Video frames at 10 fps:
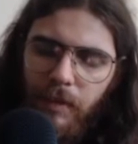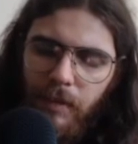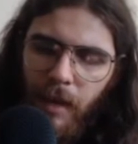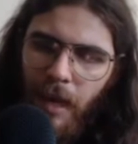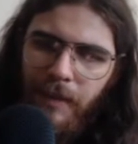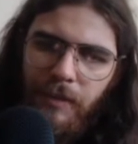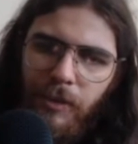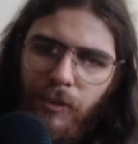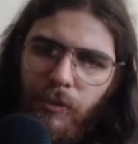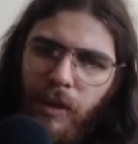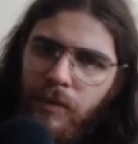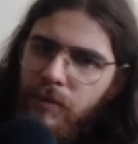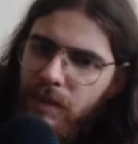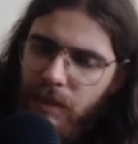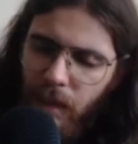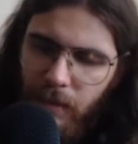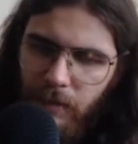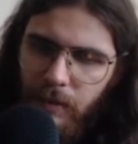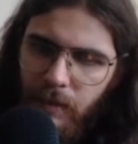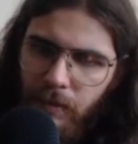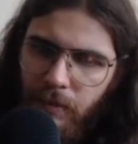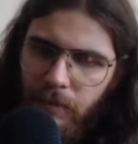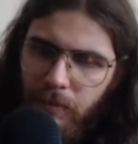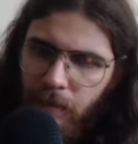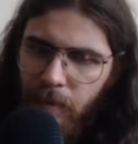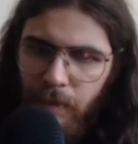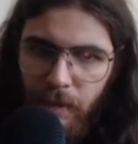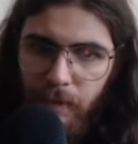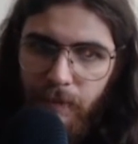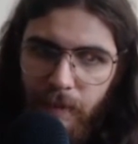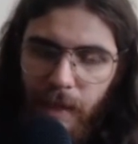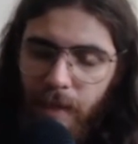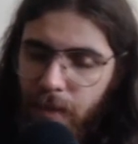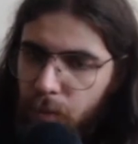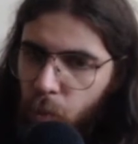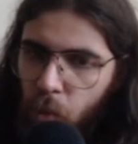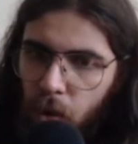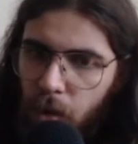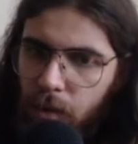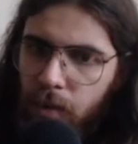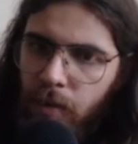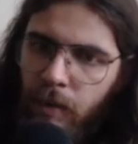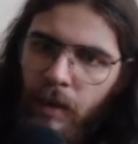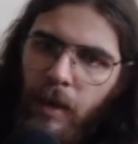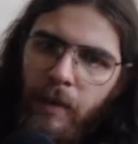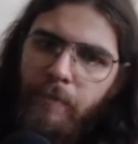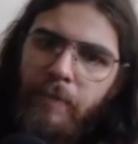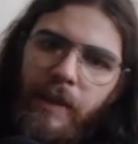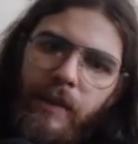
underground something. I believe that is water. But